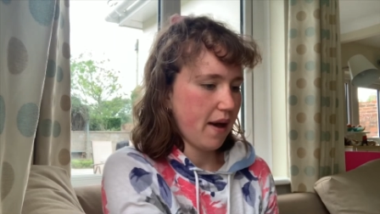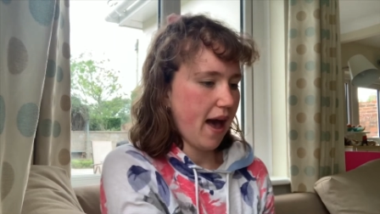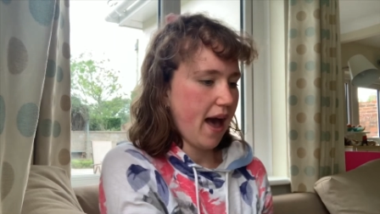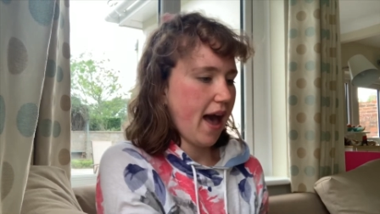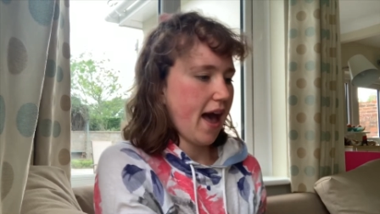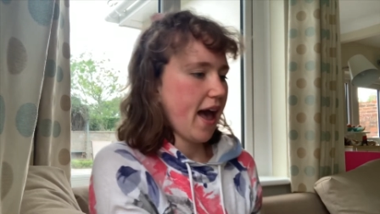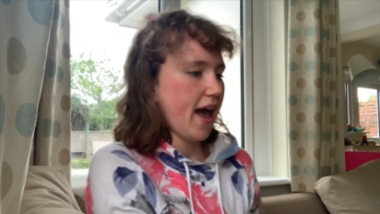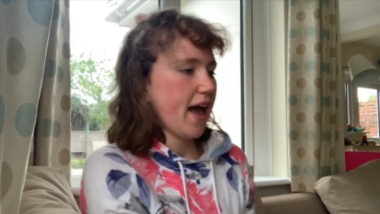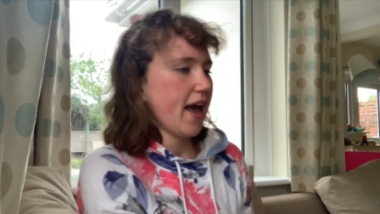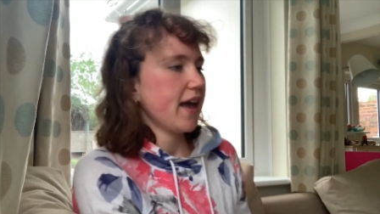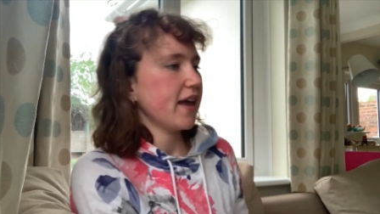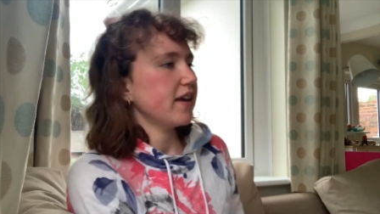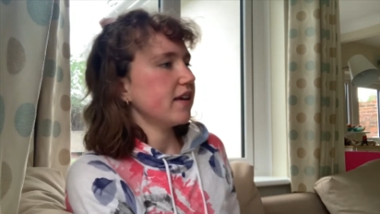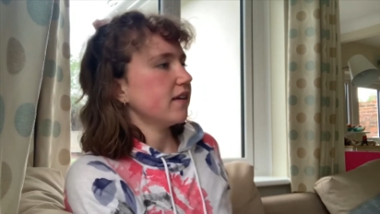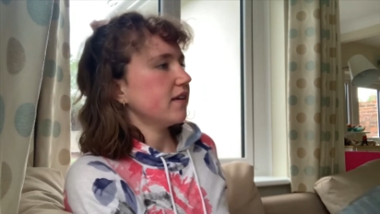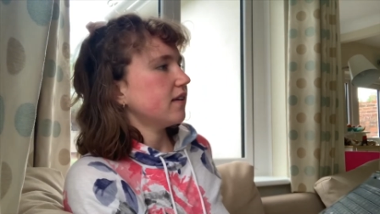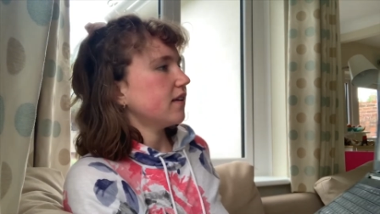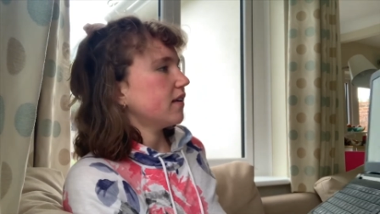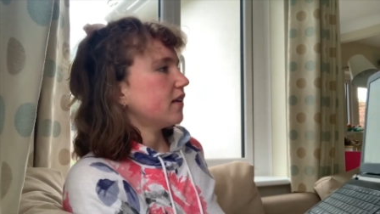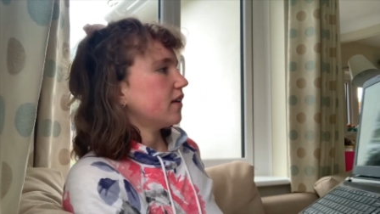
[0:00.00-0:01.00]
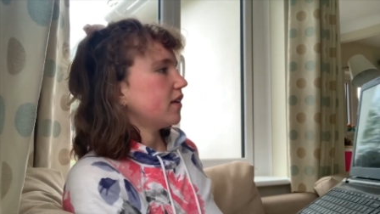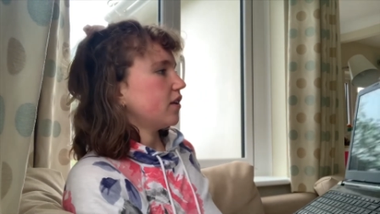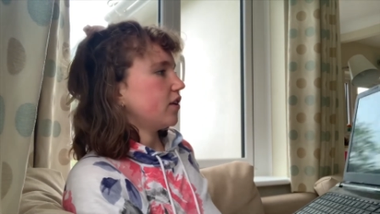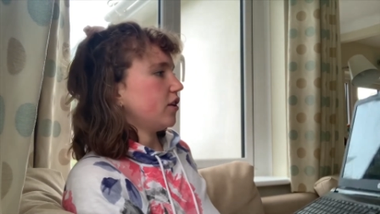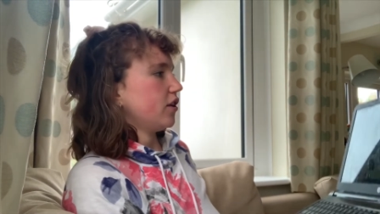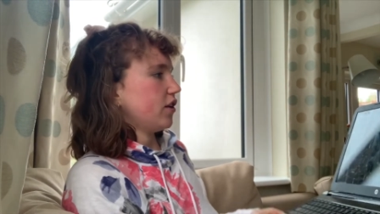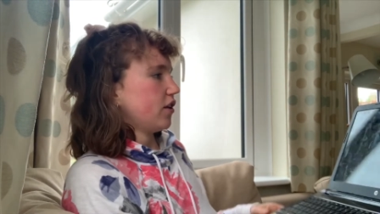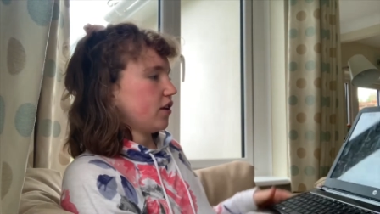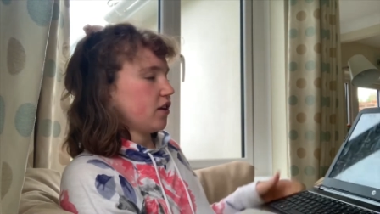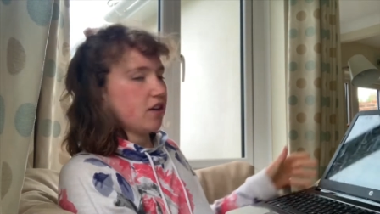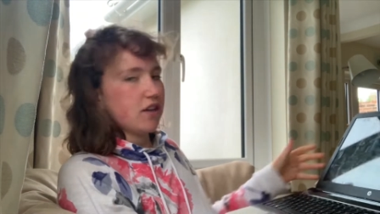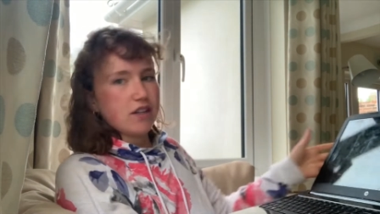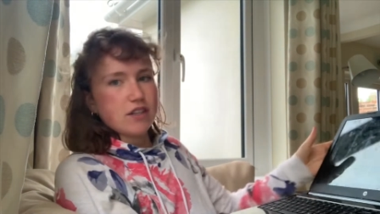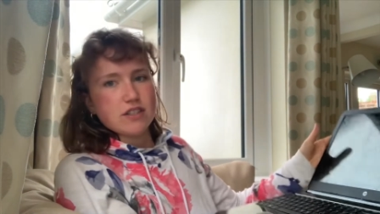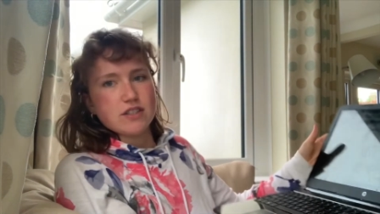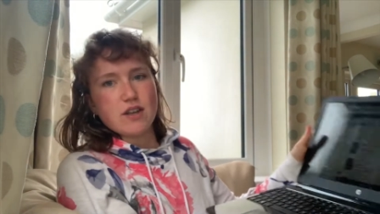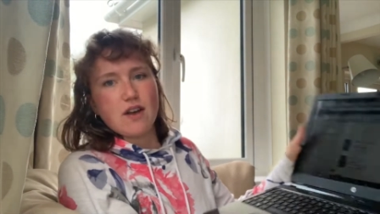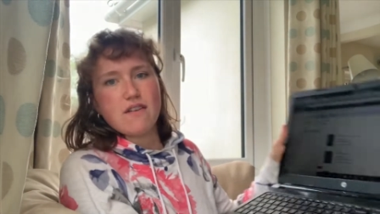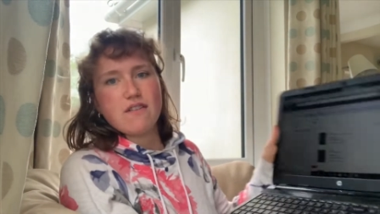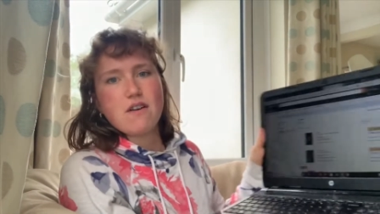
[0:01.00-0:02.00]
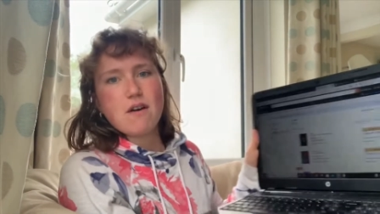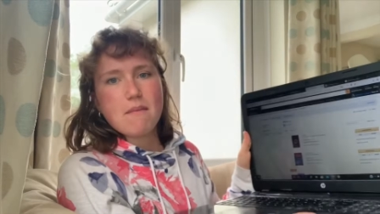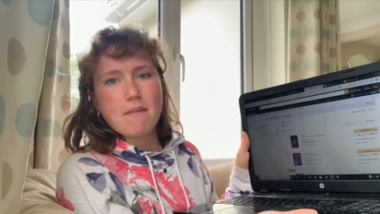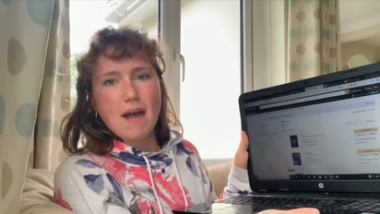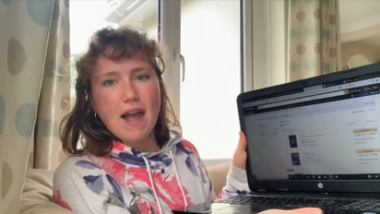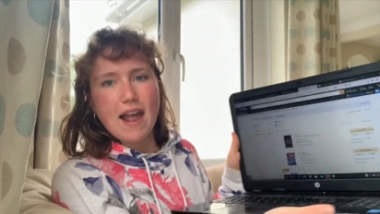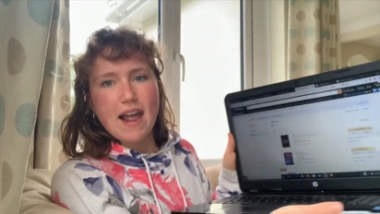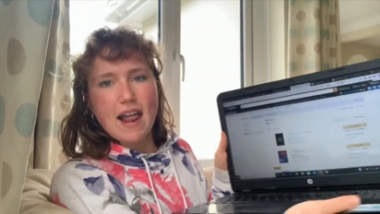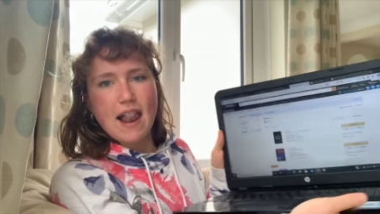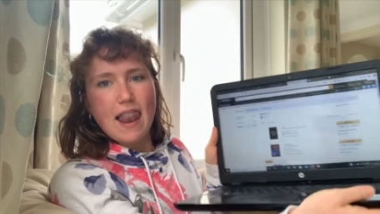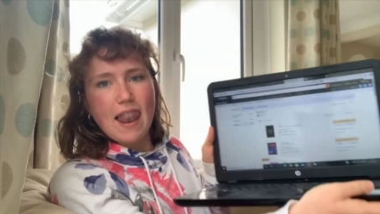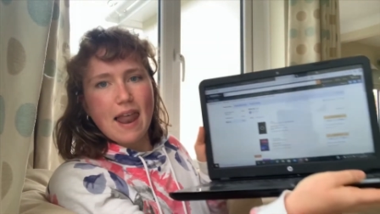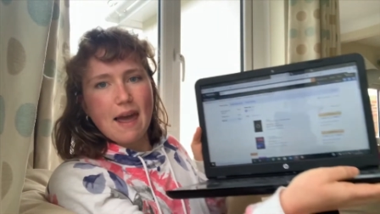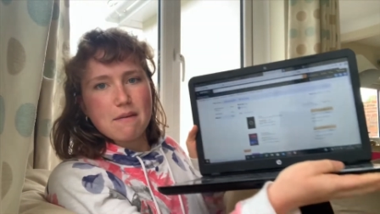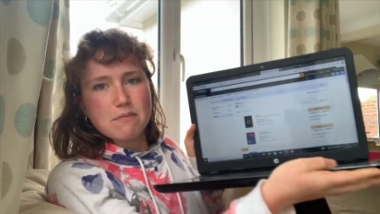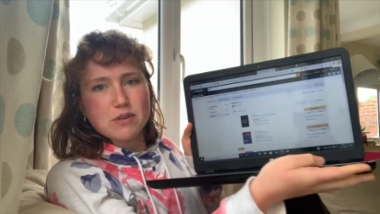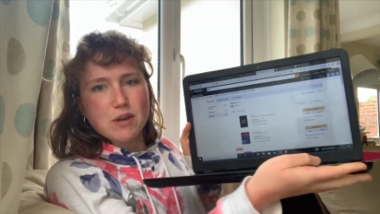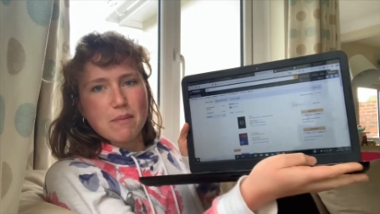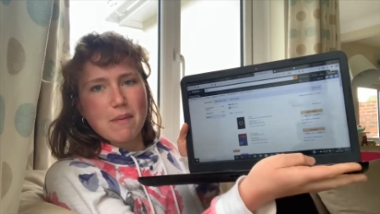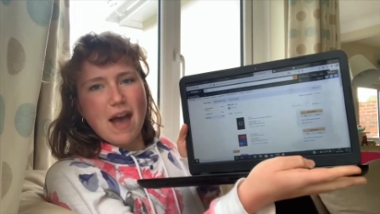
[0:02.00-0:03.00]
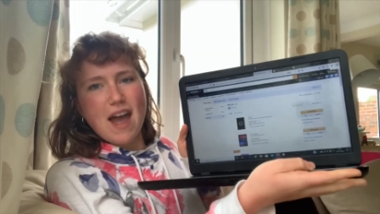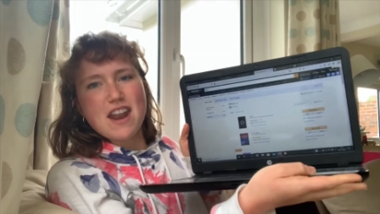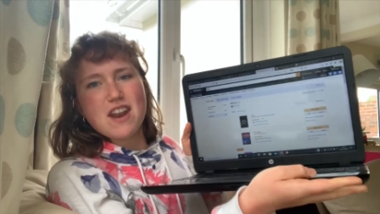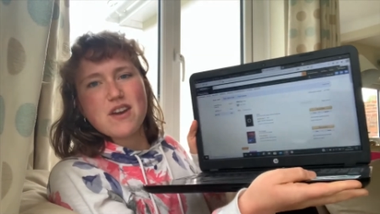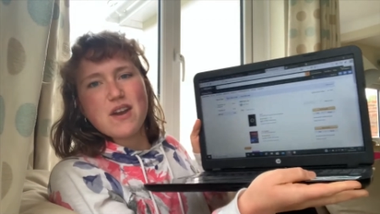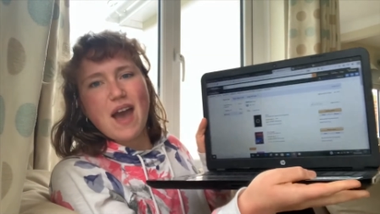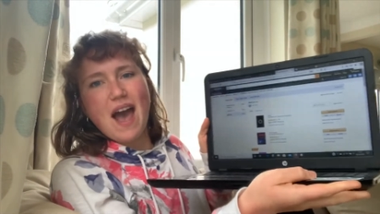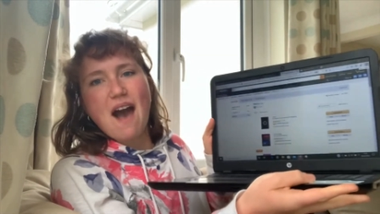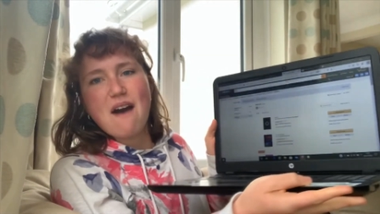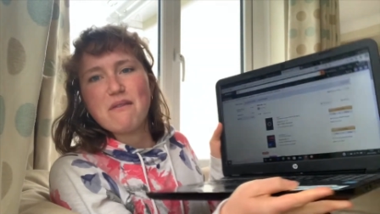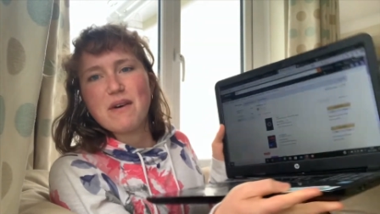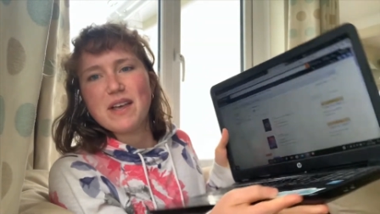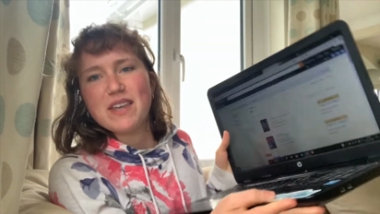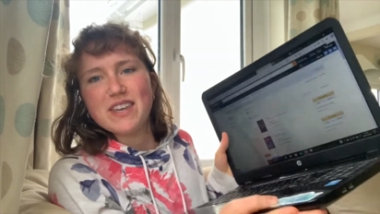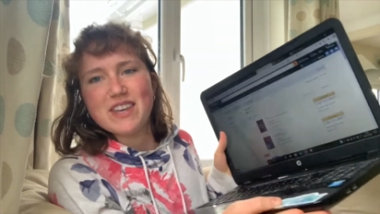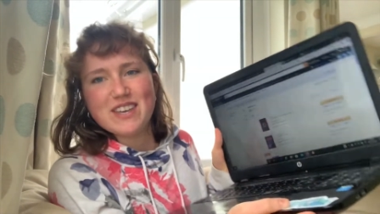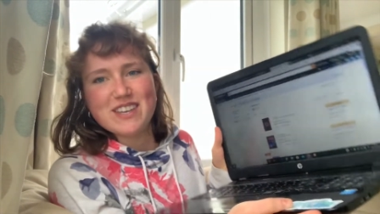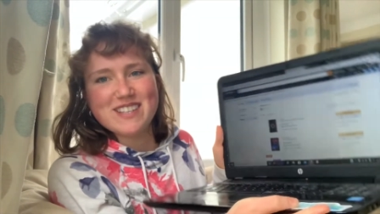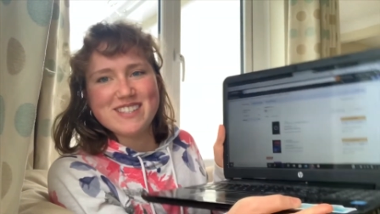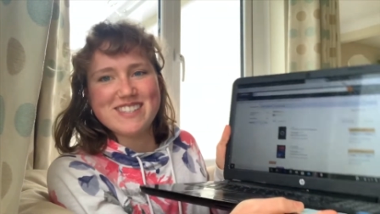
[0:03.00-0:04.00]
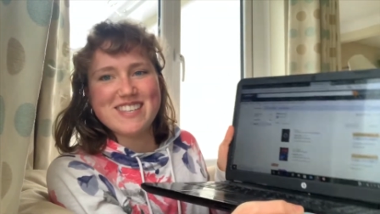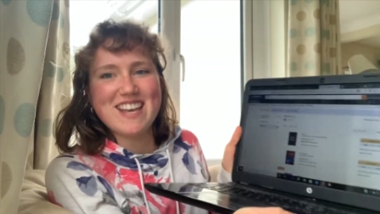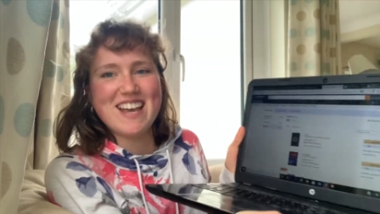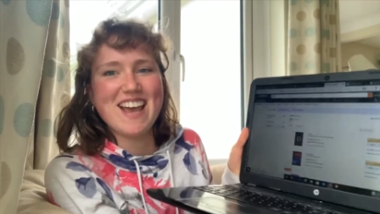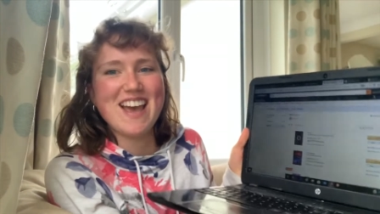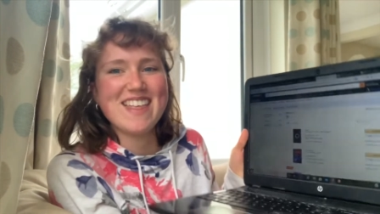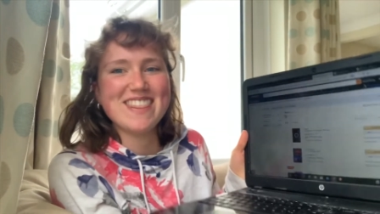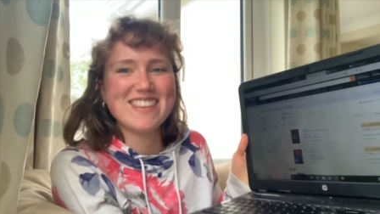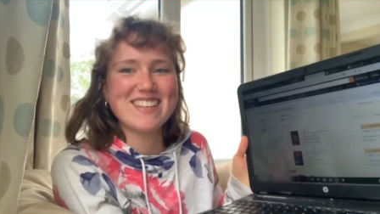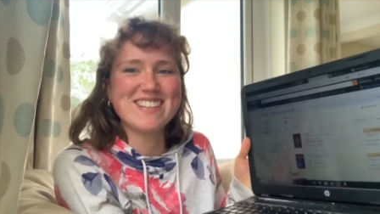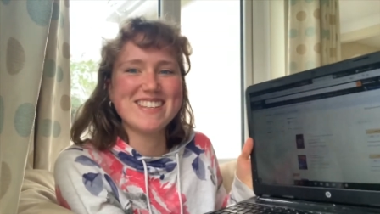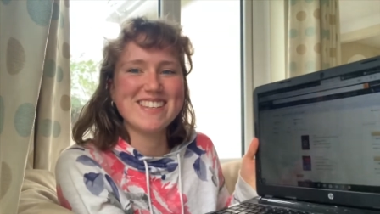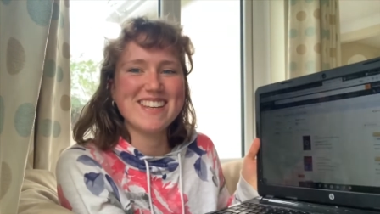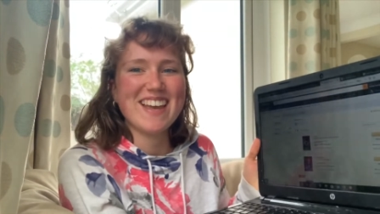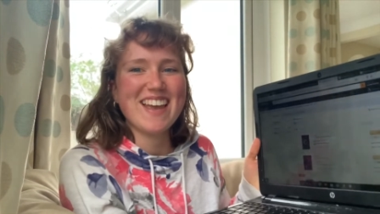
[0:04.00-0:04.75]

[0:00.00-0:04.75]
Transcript: I've got my laptop. I don't know how well you can see it.